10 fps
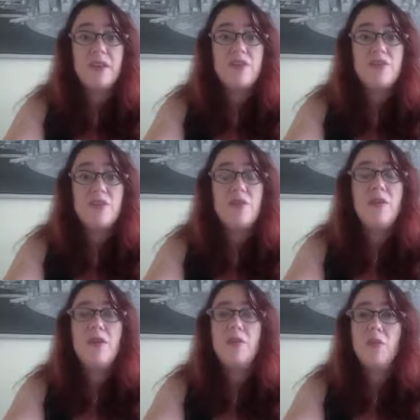So
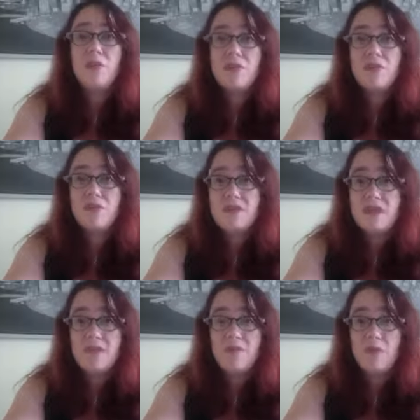in order to
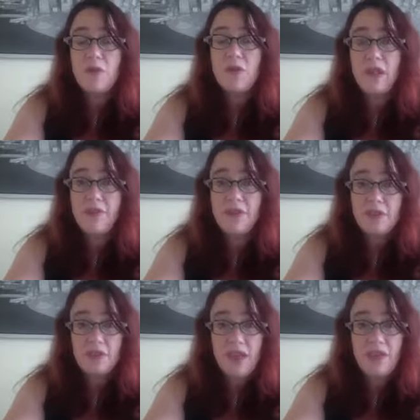receive more love in
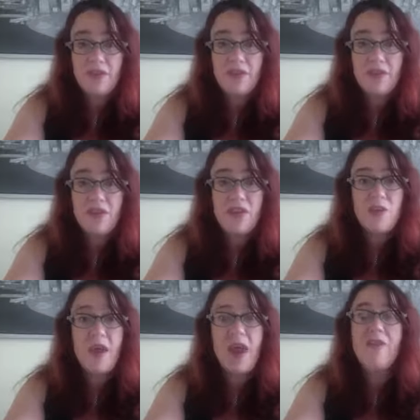your life,
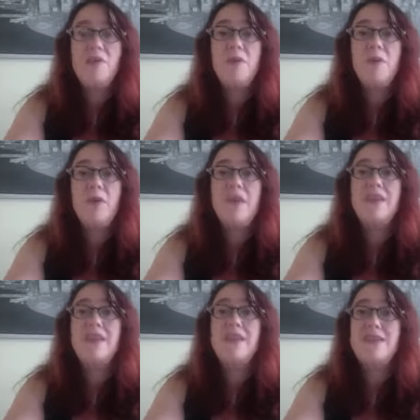you have to be willing
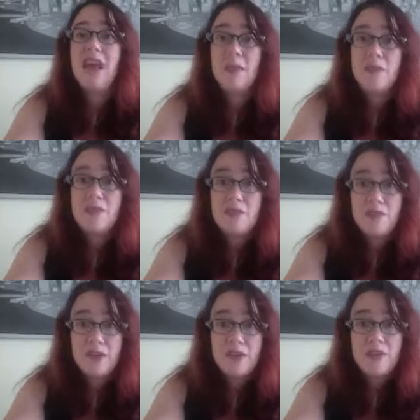to examine your
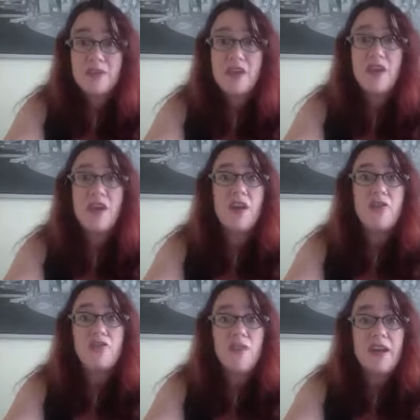fears,
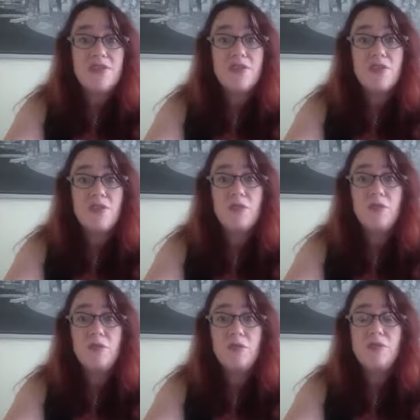address your
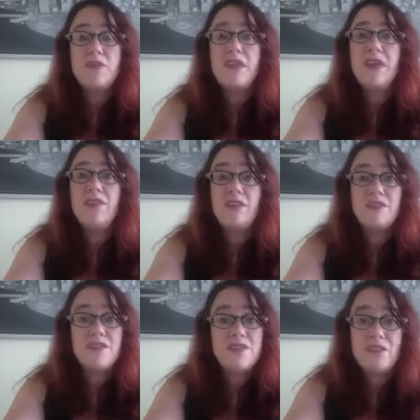old wounds that are
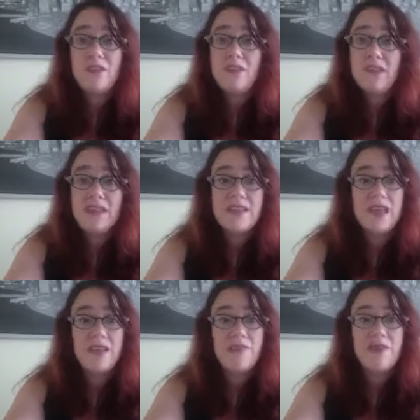still hurting
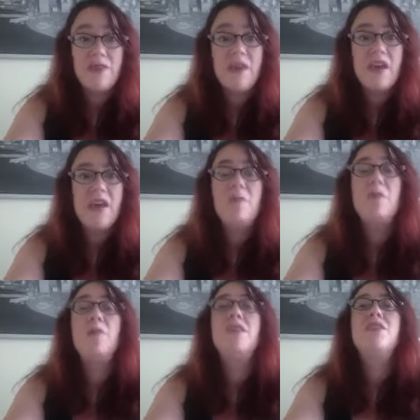inside of you, and
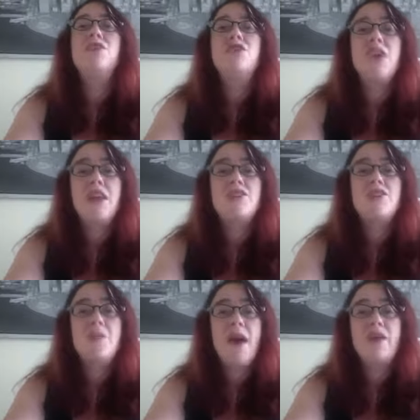be willing to change
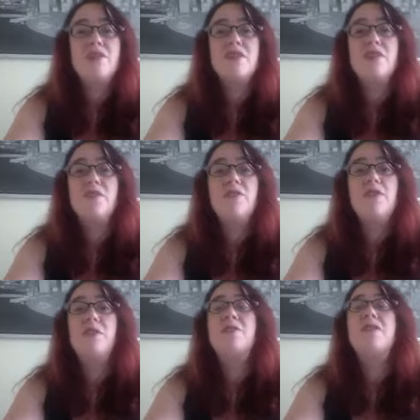the patterns that you've
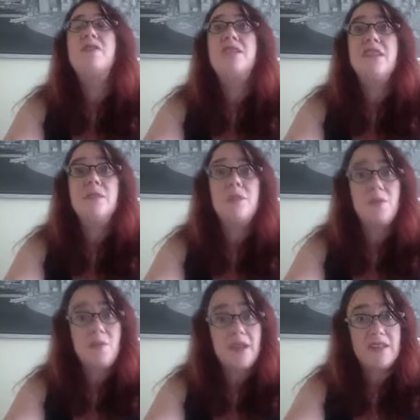developed to deal with
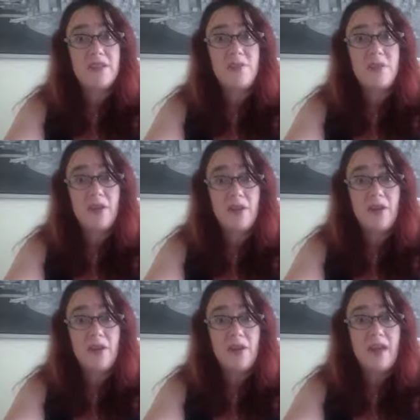the ways that you've been hurt